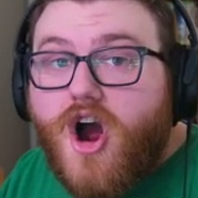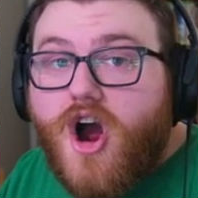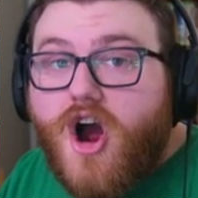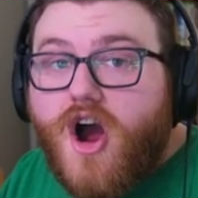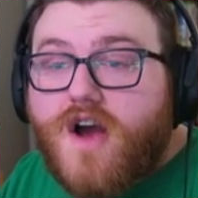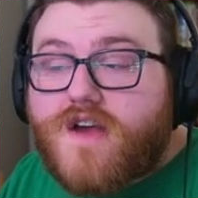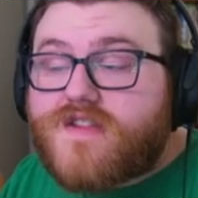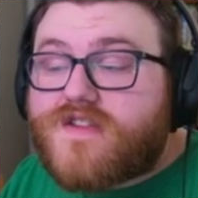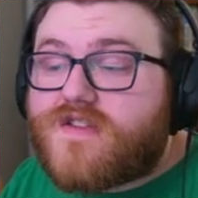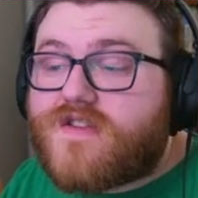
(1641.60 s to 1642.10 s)

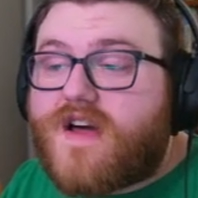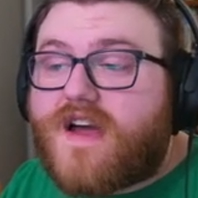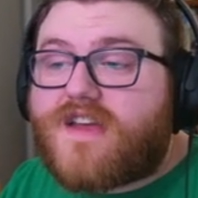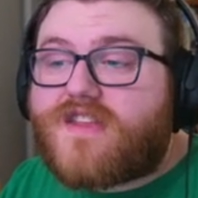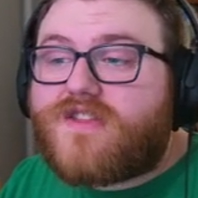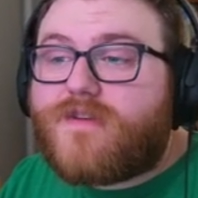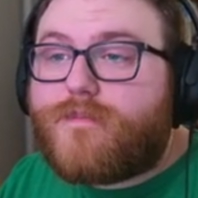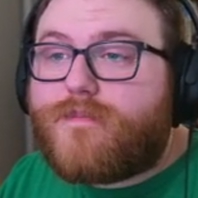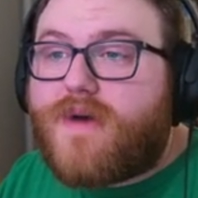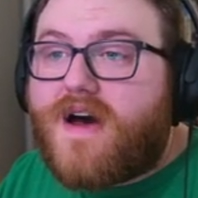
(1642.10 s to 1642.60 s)
So like
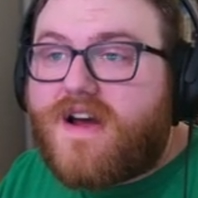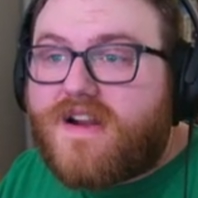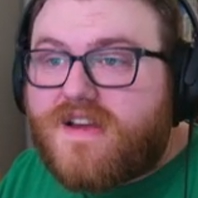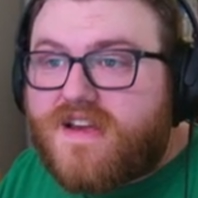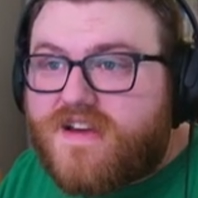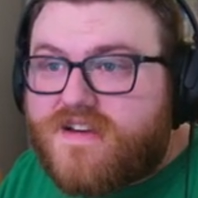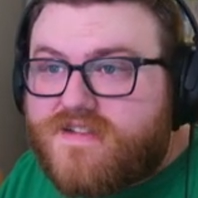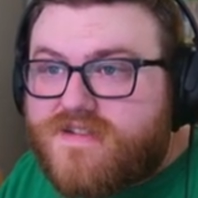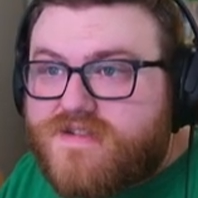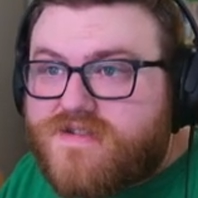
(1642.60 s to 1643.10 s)
the
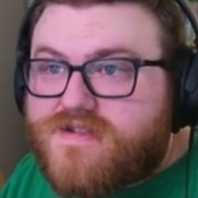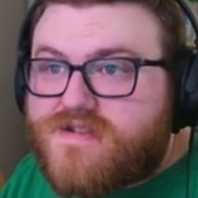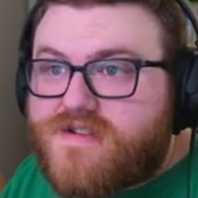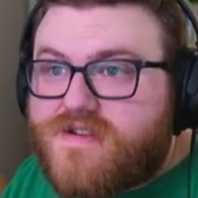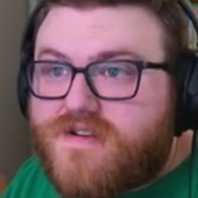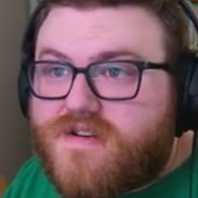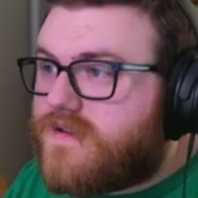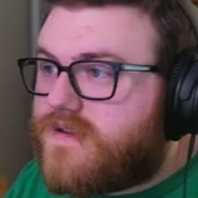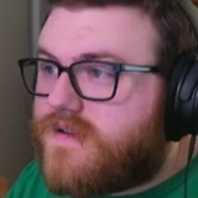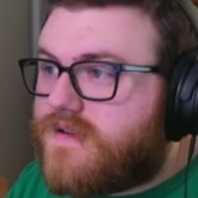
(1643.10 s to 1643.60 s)
bunnies.
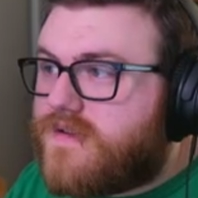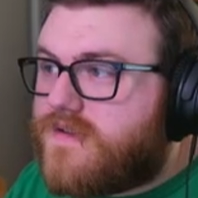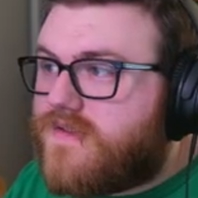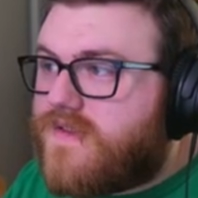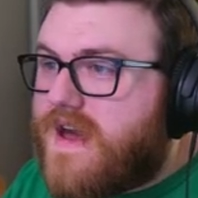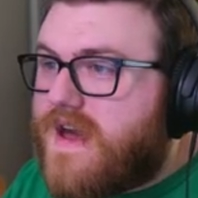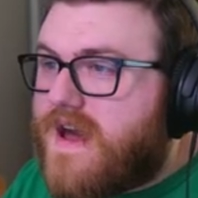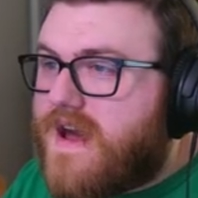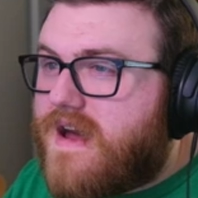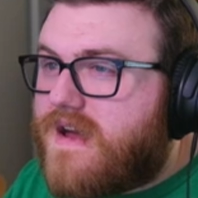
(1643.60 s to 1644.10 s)

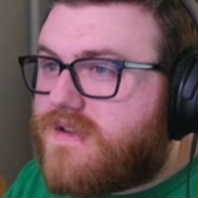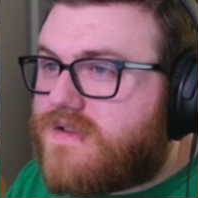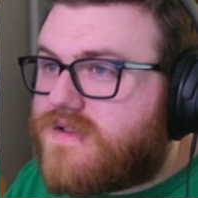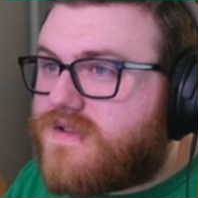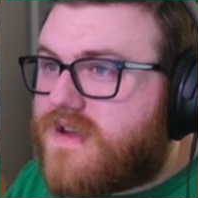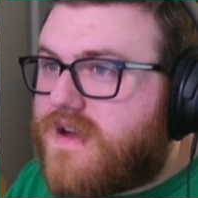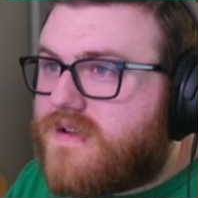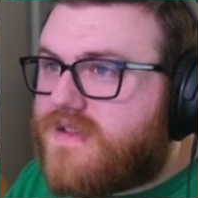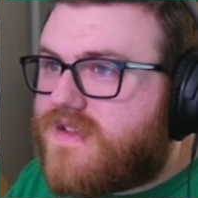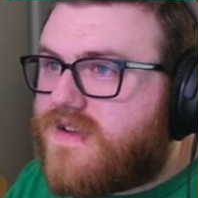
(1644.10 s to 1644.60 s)
That
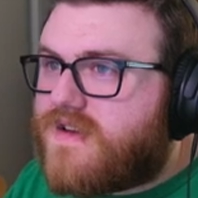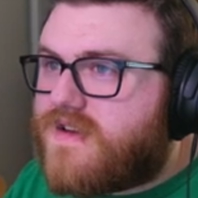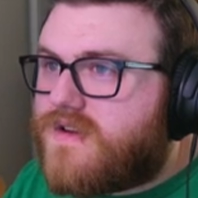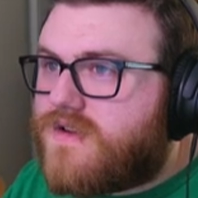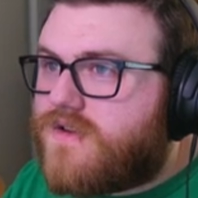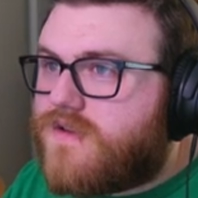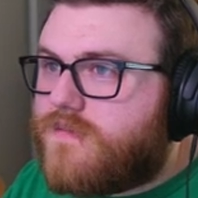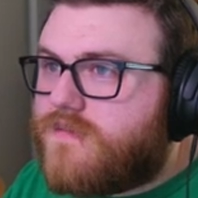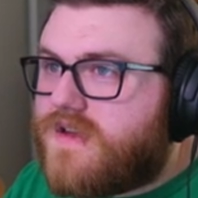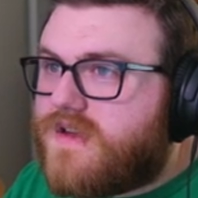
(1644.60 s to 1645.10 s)
sounds like it
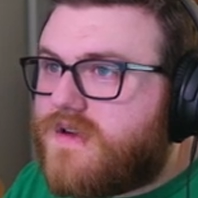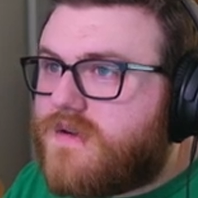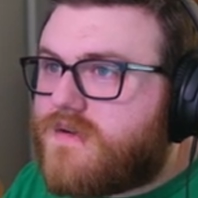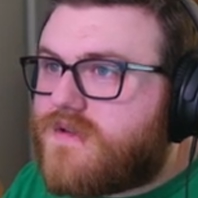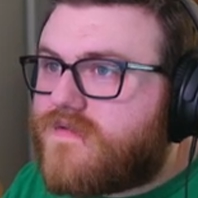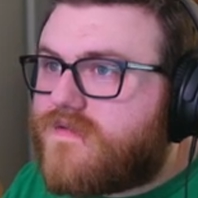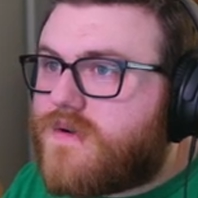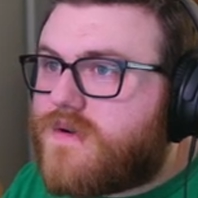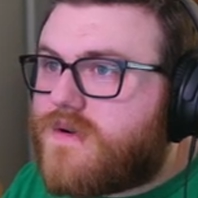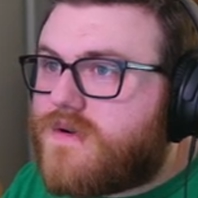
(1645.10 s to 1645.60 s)
could be
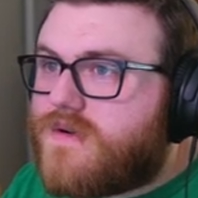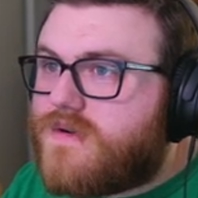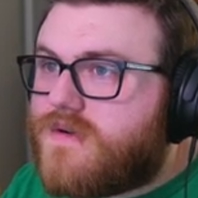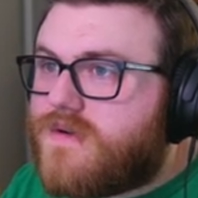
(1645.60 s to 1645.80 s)
useful.